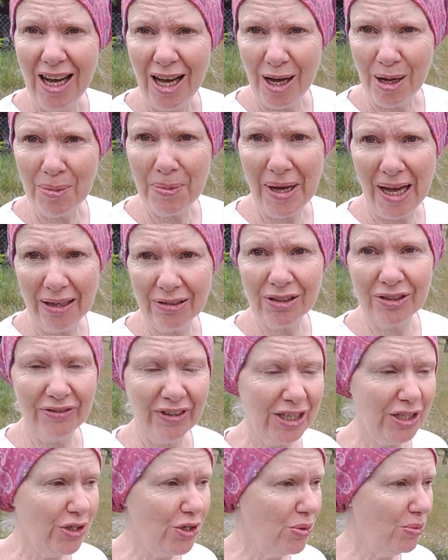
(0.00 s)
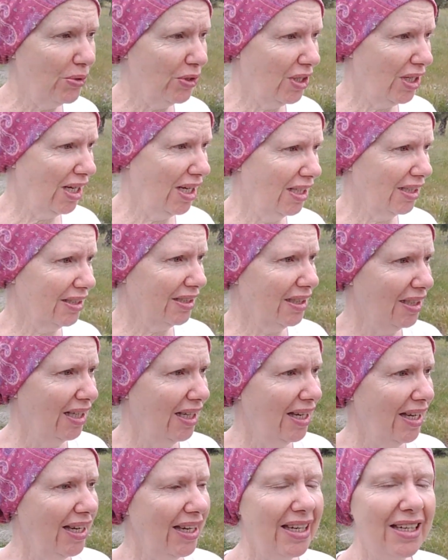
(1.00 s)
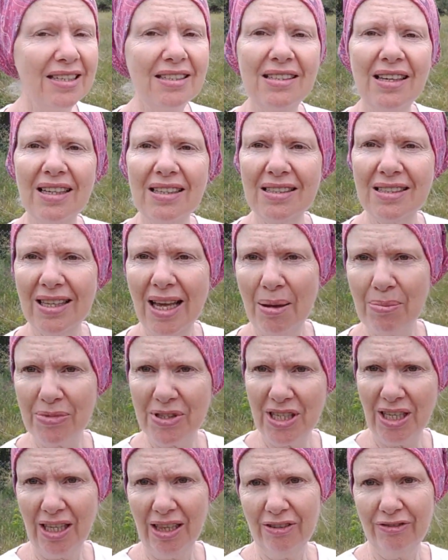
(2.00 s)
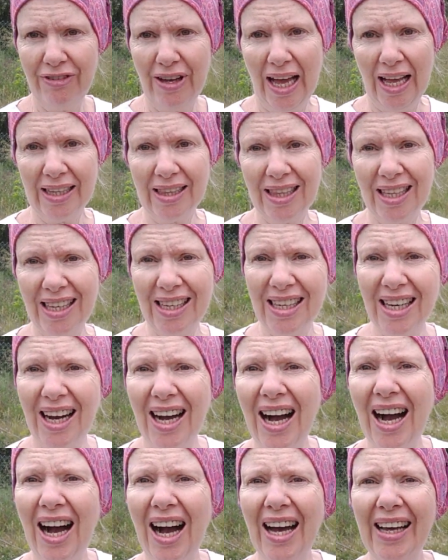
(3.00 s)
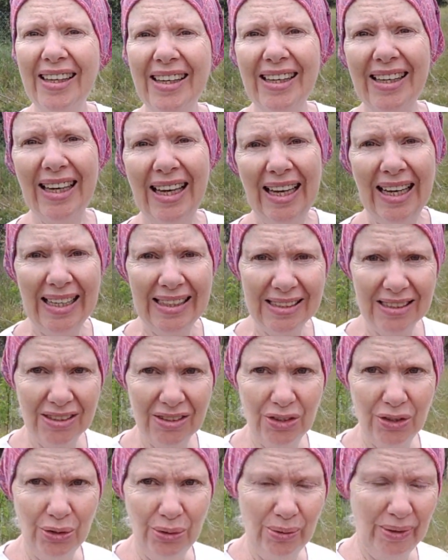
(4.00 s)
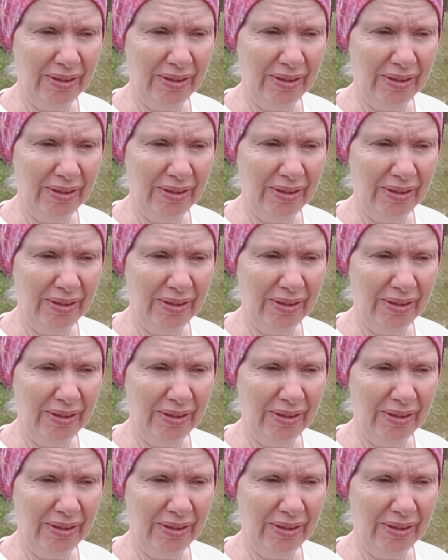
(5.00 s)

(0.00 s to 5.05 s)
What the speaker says: about the vegetable garden is accepting the fact that I can't do